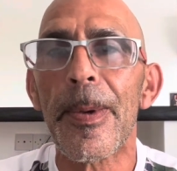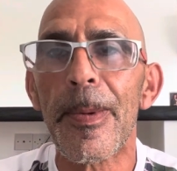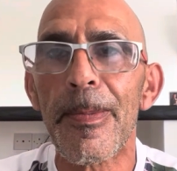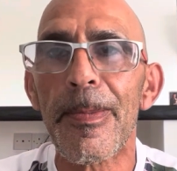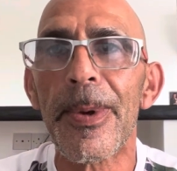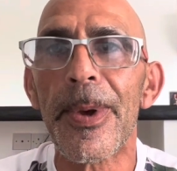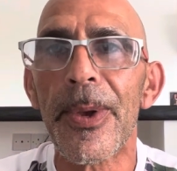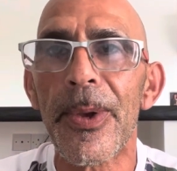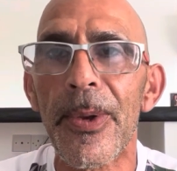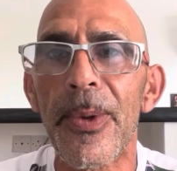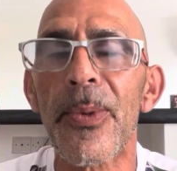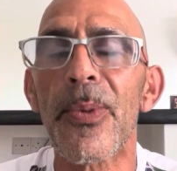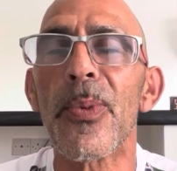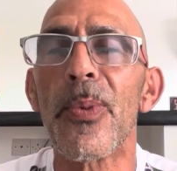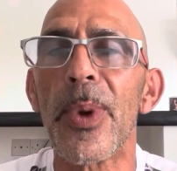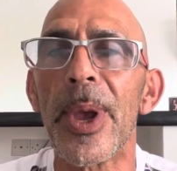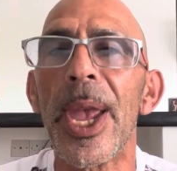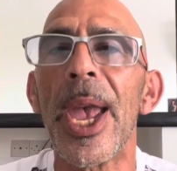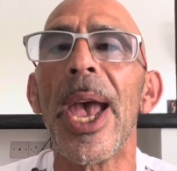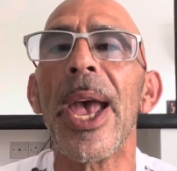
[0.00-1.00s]
Because
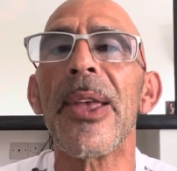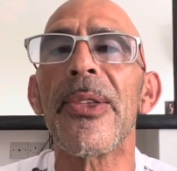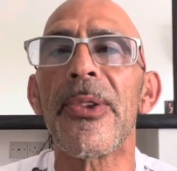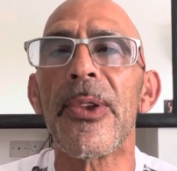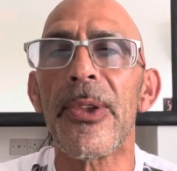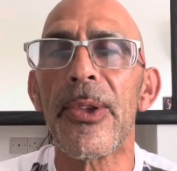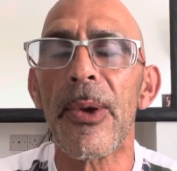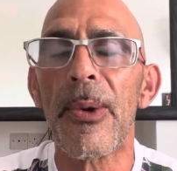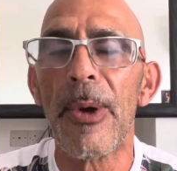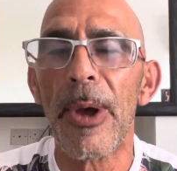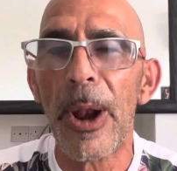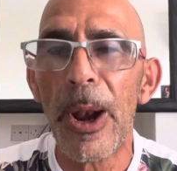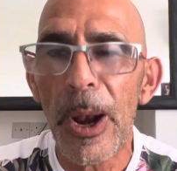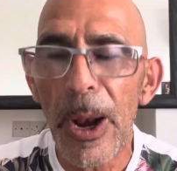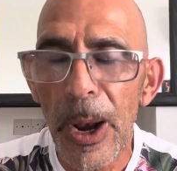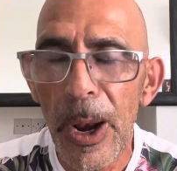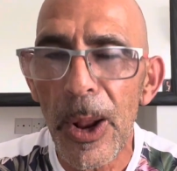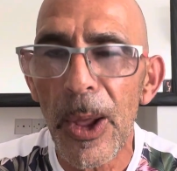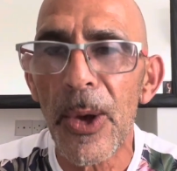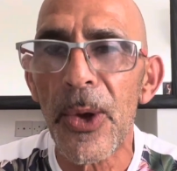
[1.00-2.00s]
we had to do a
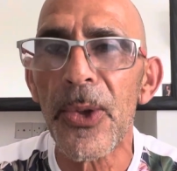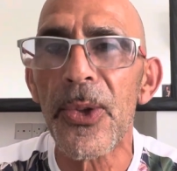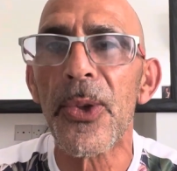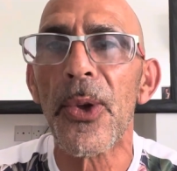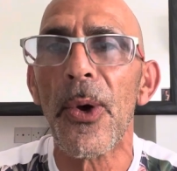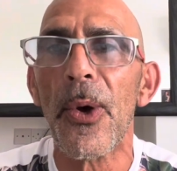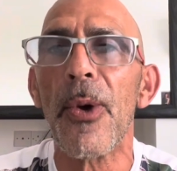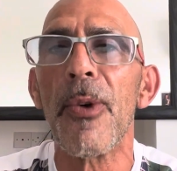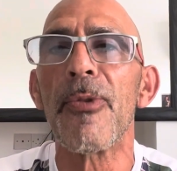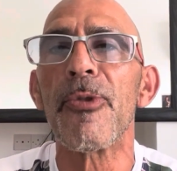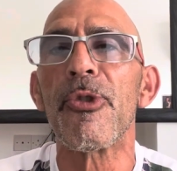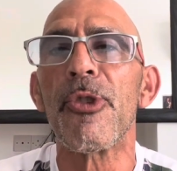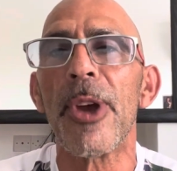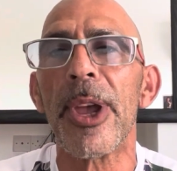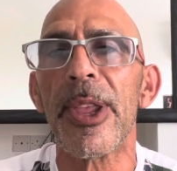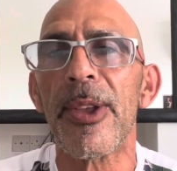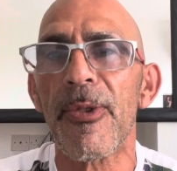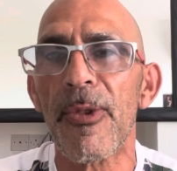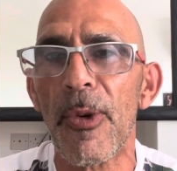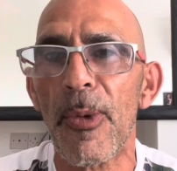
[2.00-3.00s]
lot of
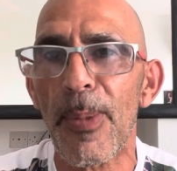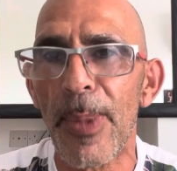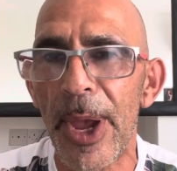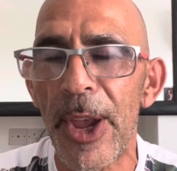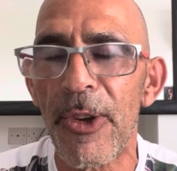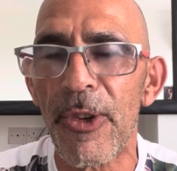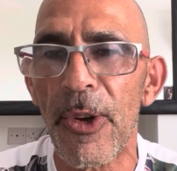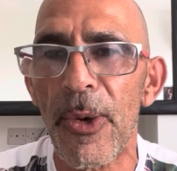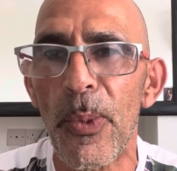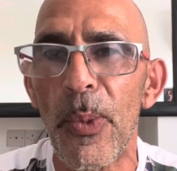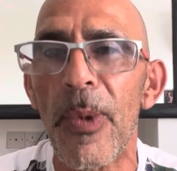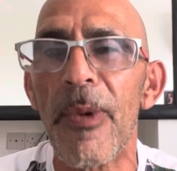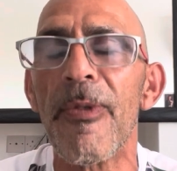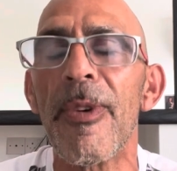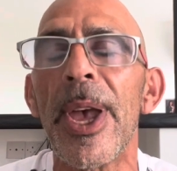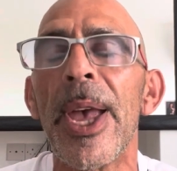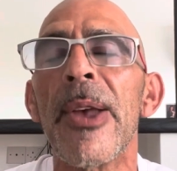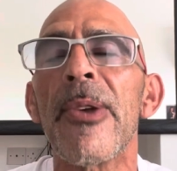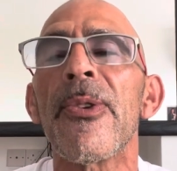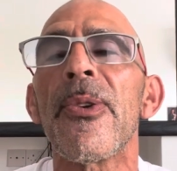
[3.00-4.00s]
transformation
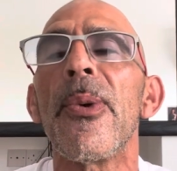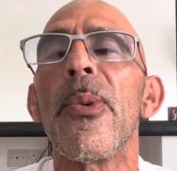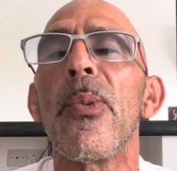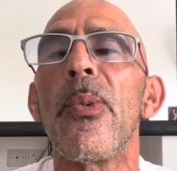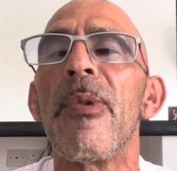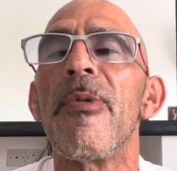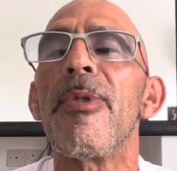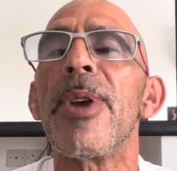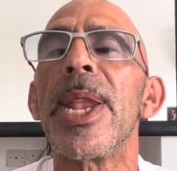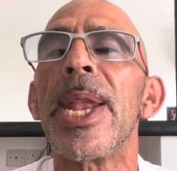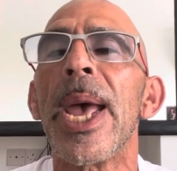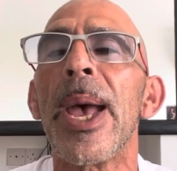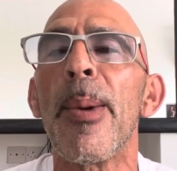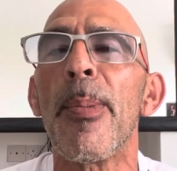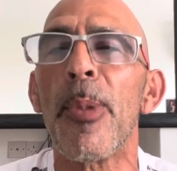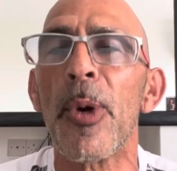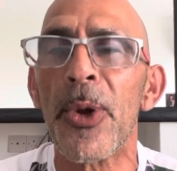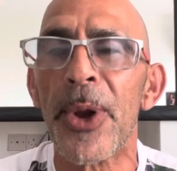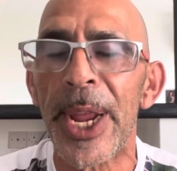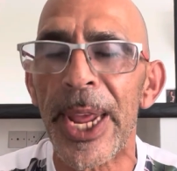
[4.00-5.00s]
within our
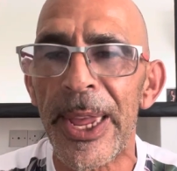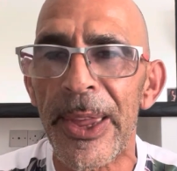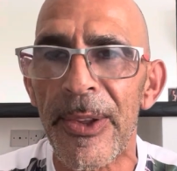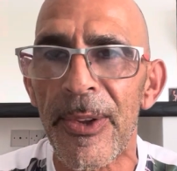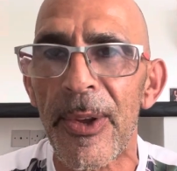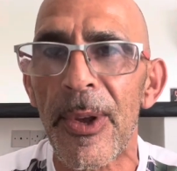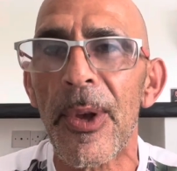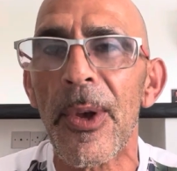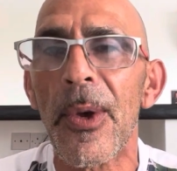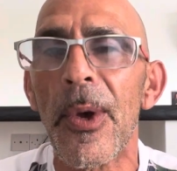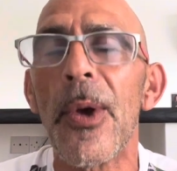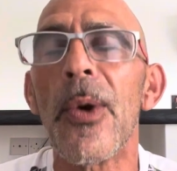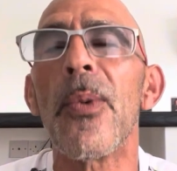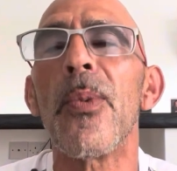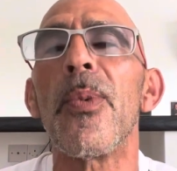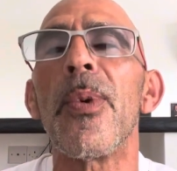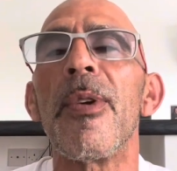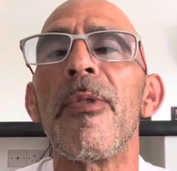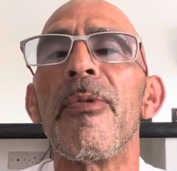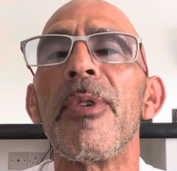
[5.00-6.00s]
bodies,
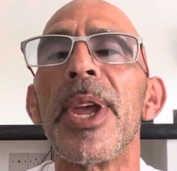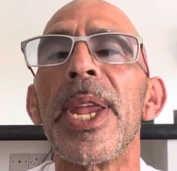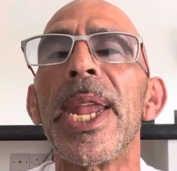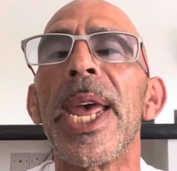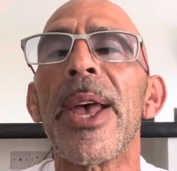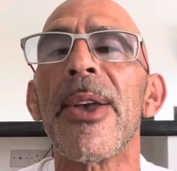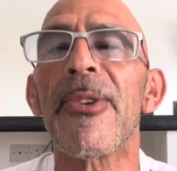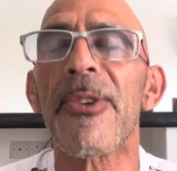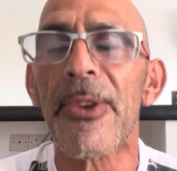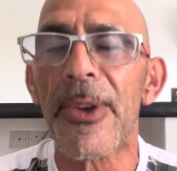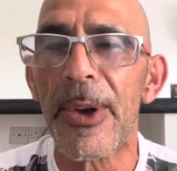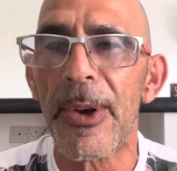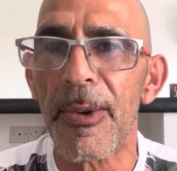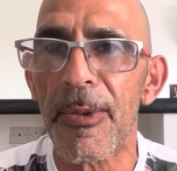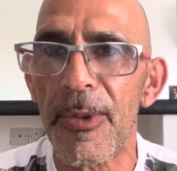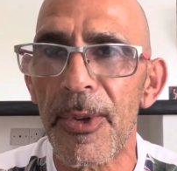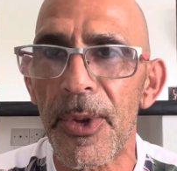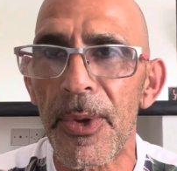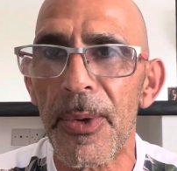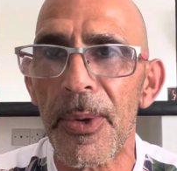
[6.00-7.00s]
within
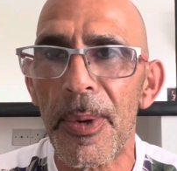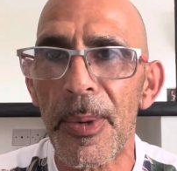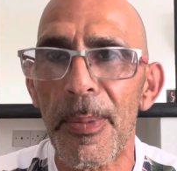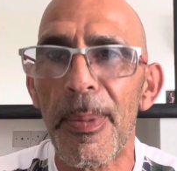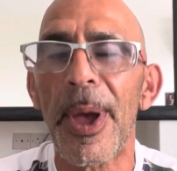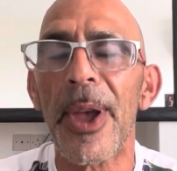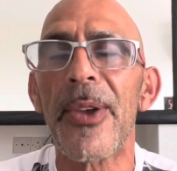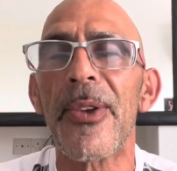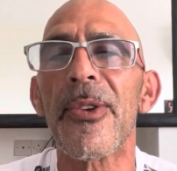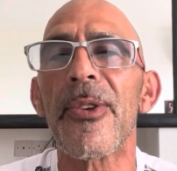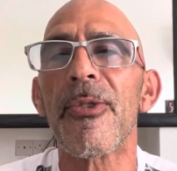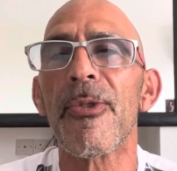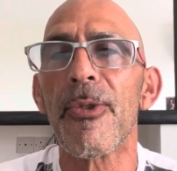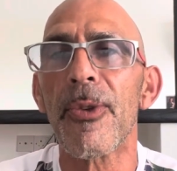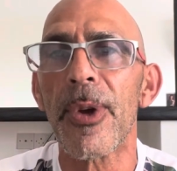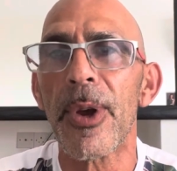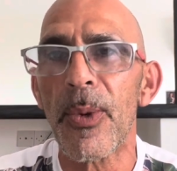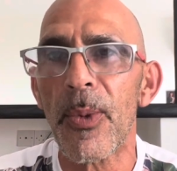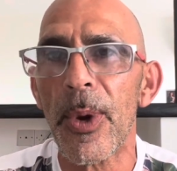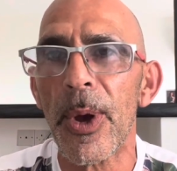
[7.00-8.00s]
ourselves, but it's
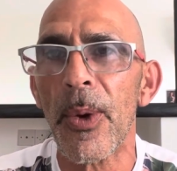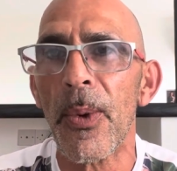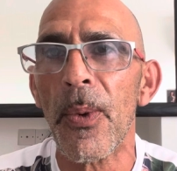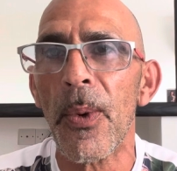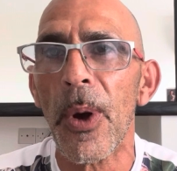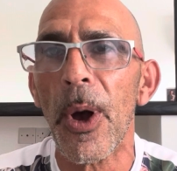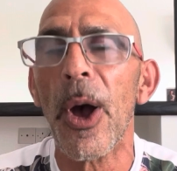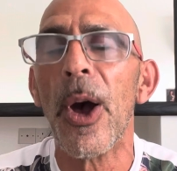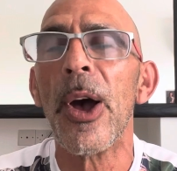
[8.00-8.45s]
free will.